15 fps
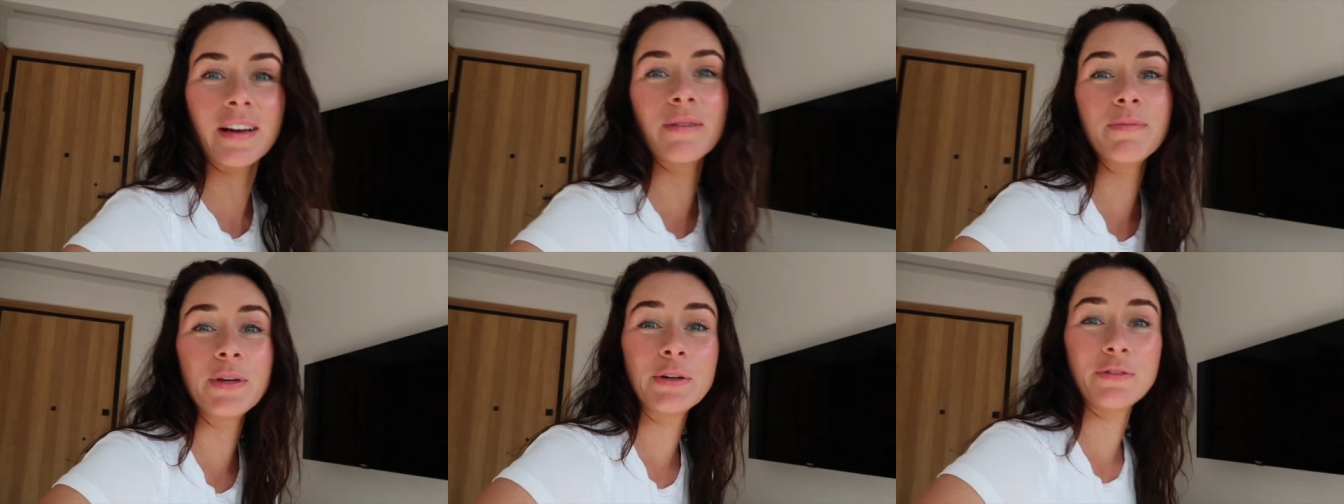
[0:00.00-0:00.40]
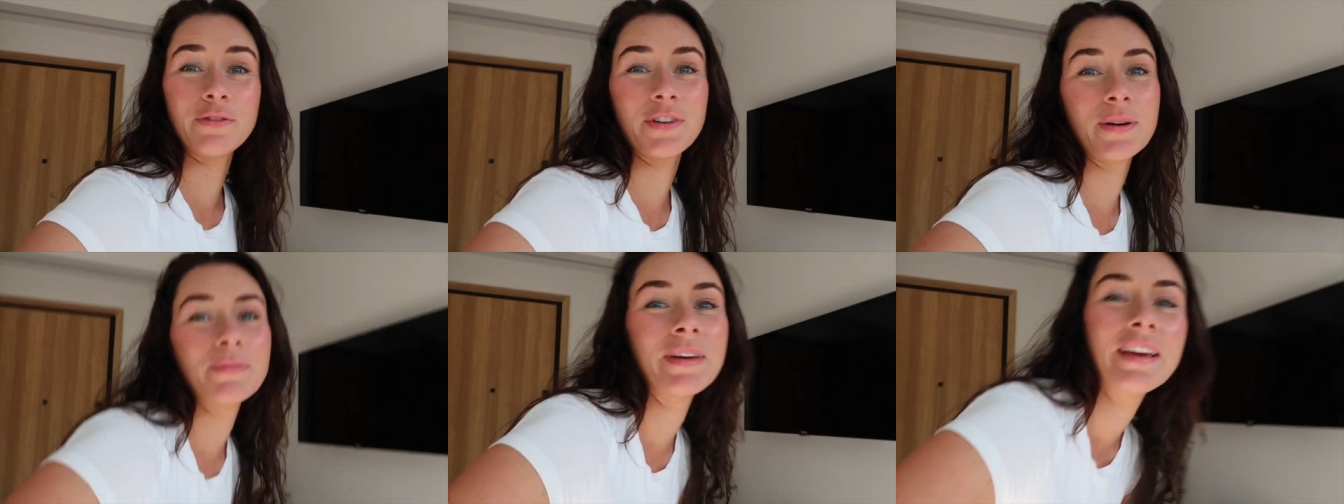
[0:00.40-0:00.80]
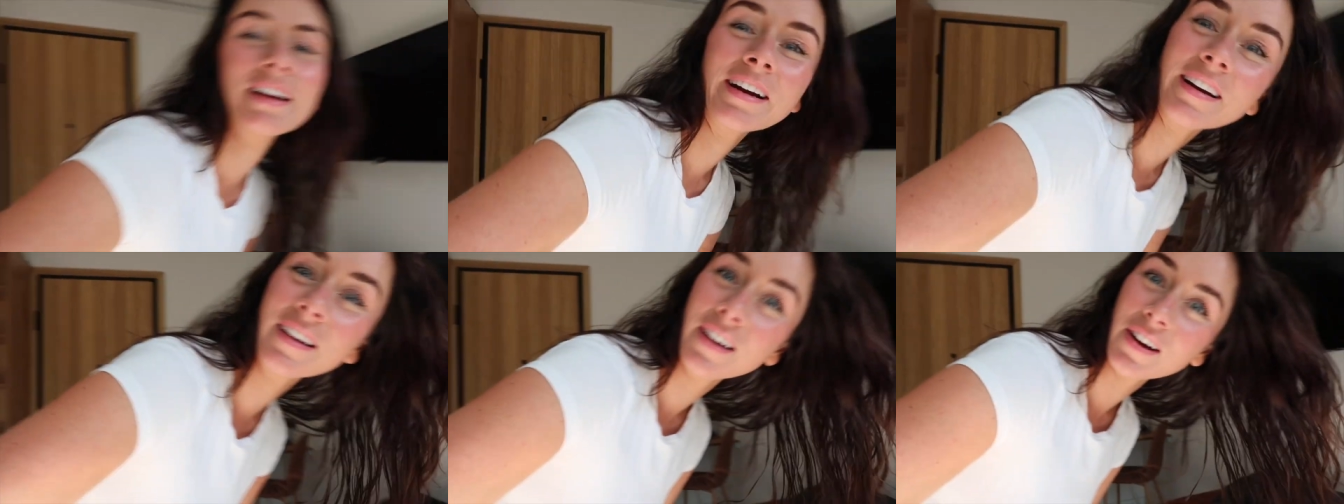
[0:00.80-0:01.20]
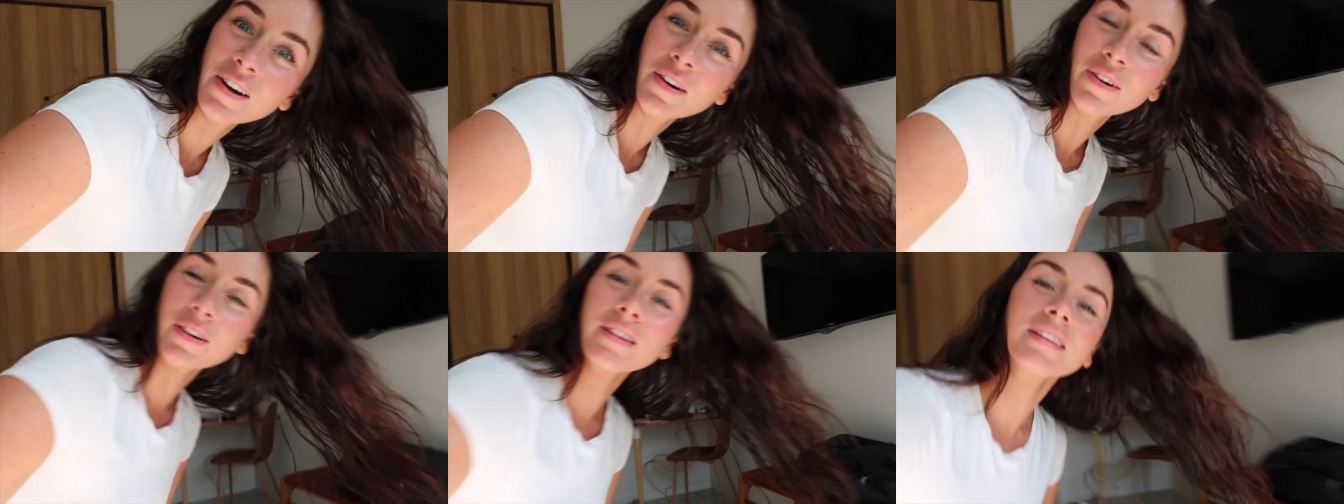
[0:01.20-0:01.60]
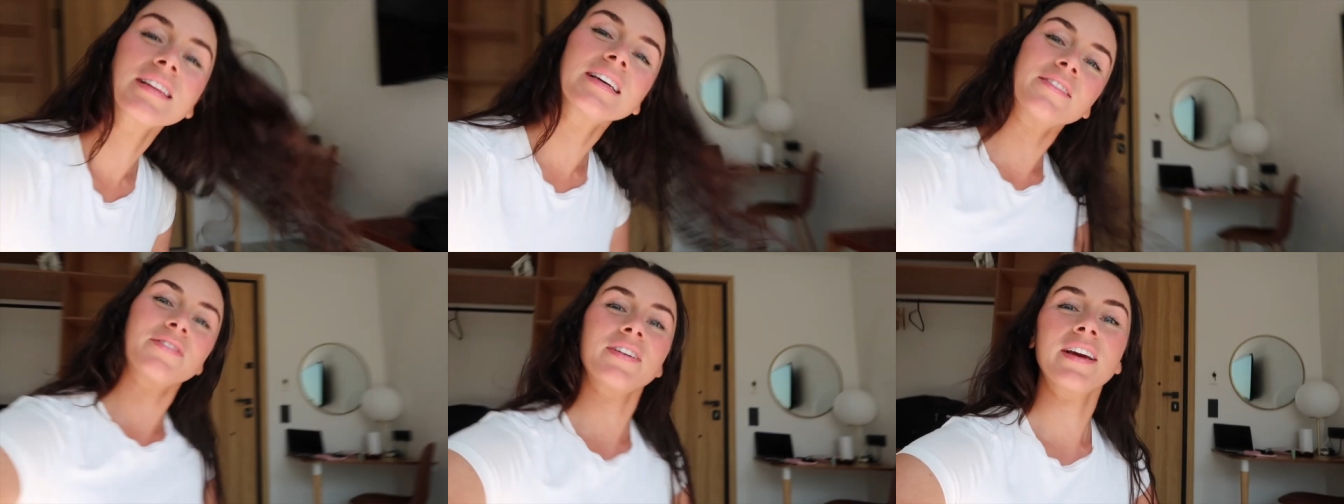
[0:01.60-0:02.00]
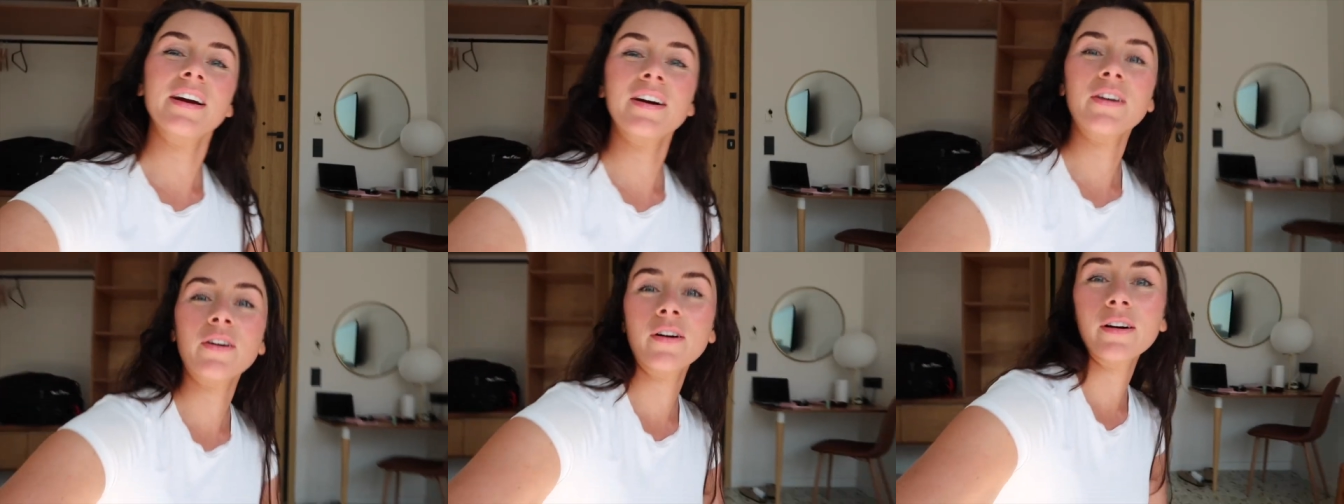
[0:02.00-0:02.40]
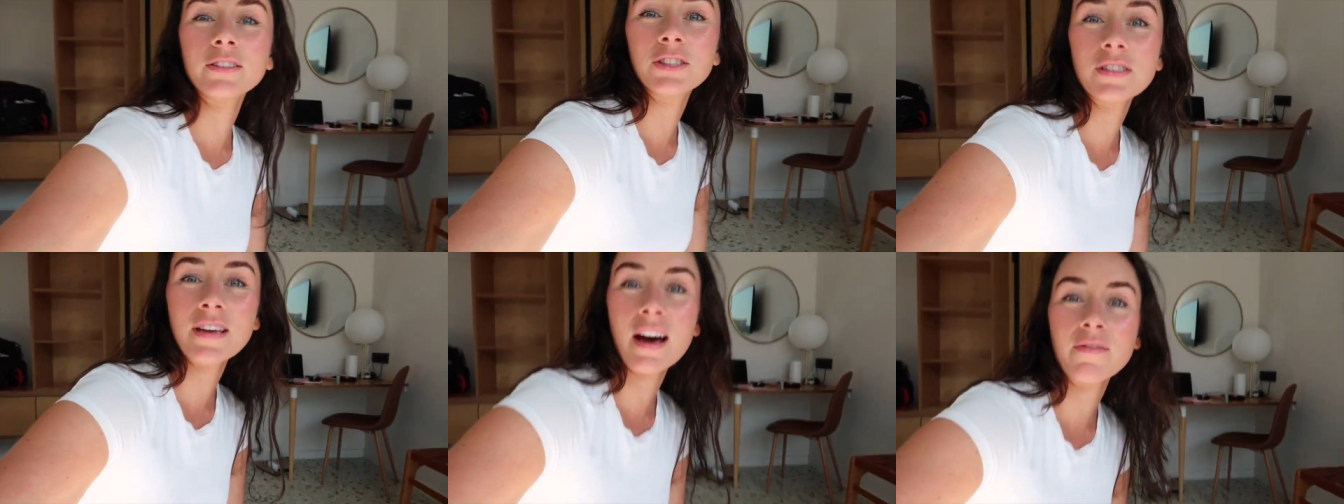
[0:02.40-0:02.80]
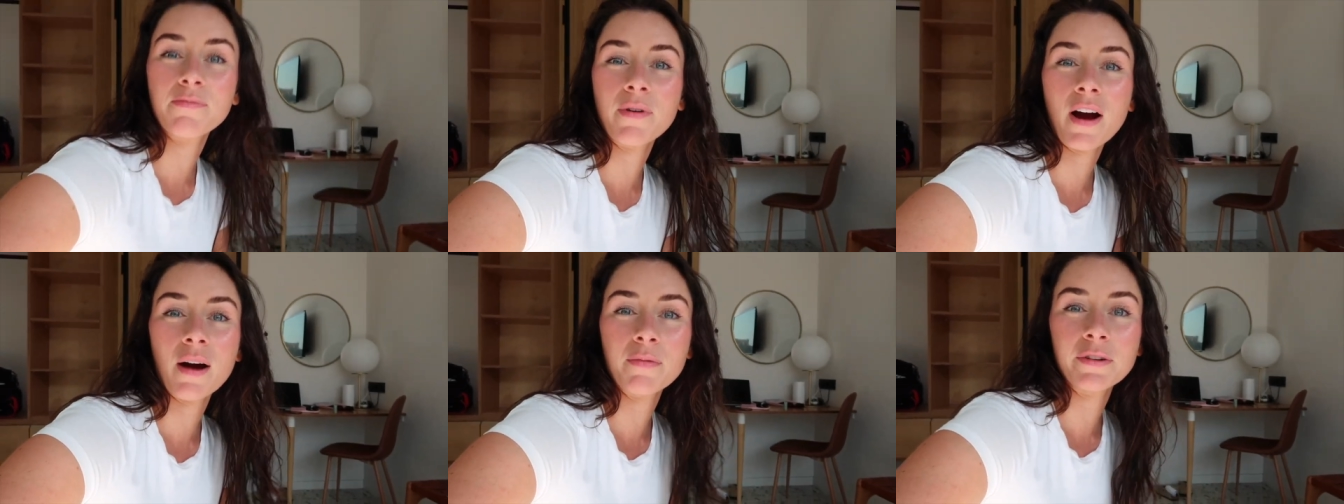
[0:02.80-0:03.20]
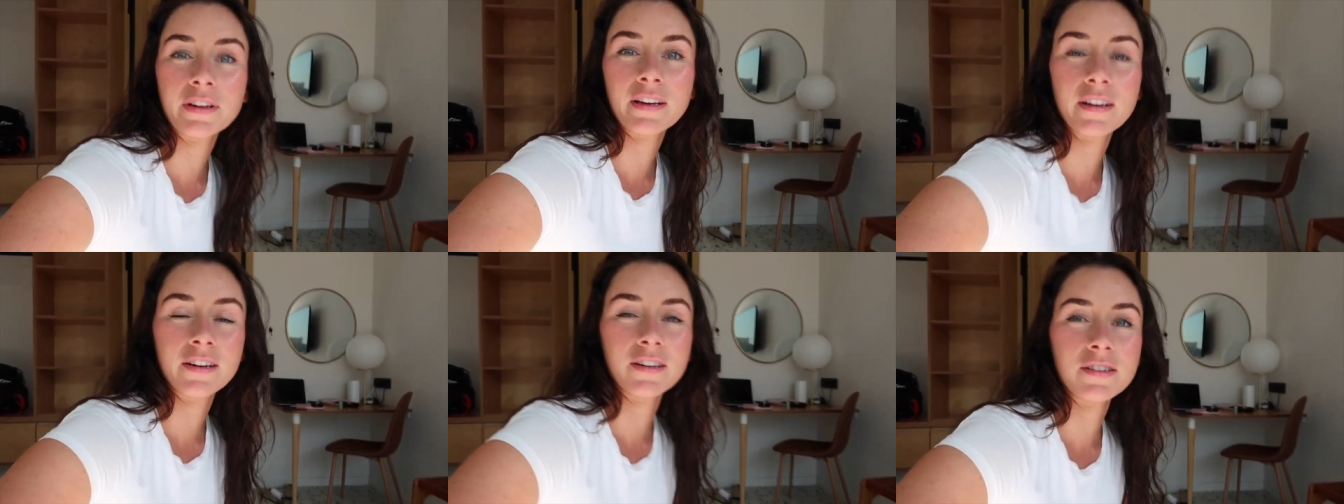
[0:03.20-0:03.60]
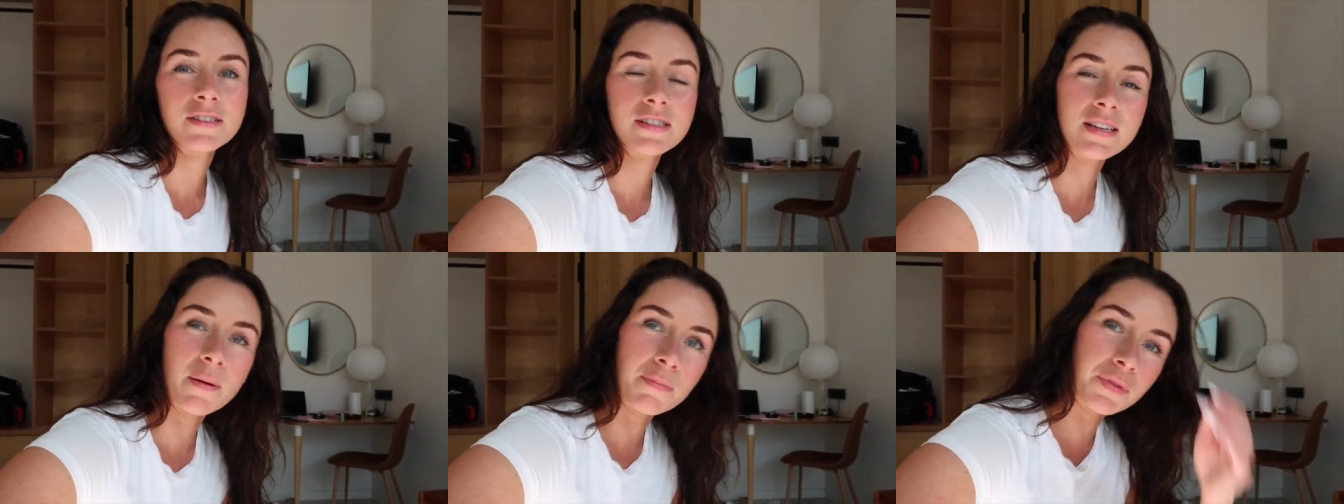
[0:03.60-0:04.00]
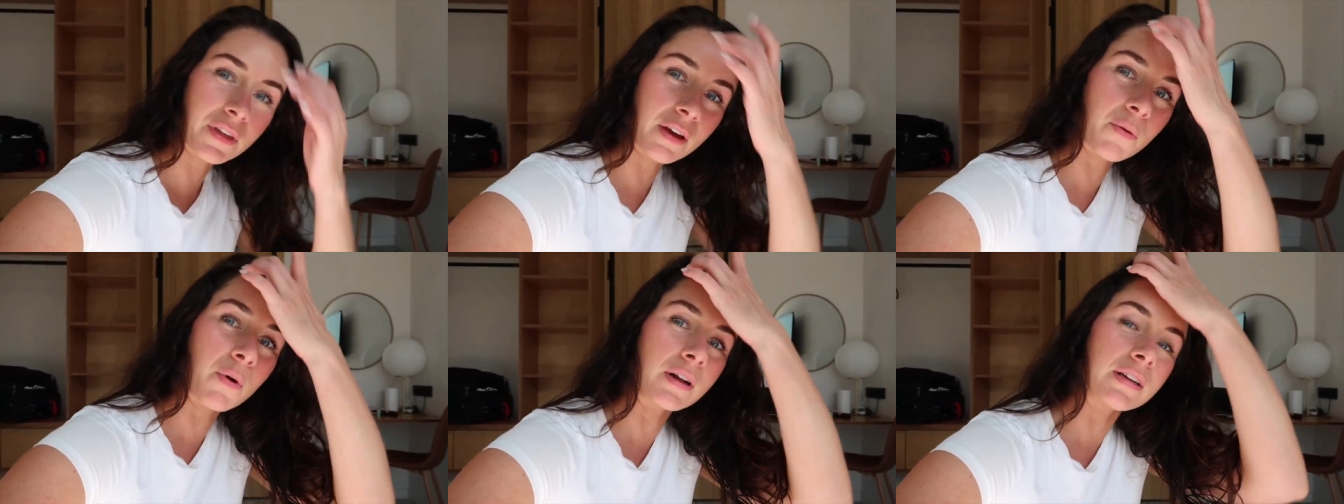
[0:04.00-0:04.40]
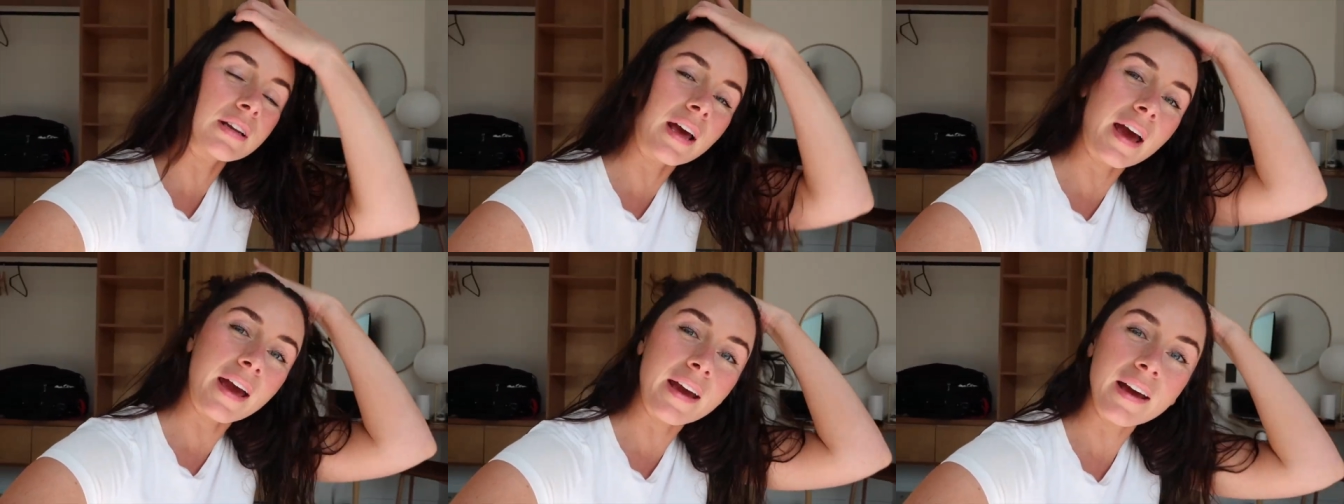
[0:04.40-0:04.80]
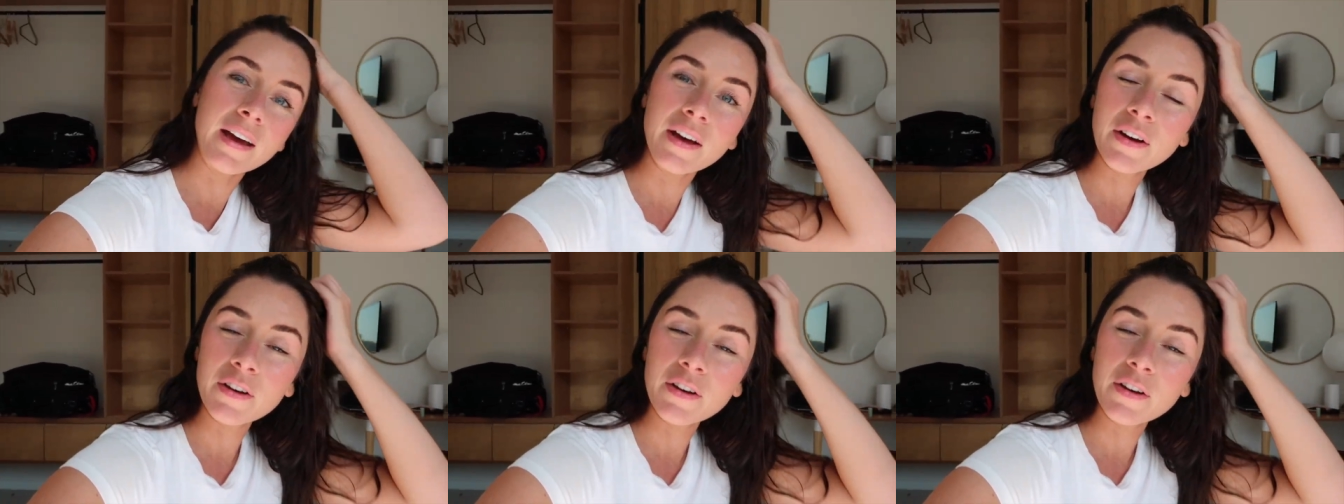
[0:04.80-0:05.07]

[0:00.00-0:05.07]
commute from here or live here or just have property here or something one day.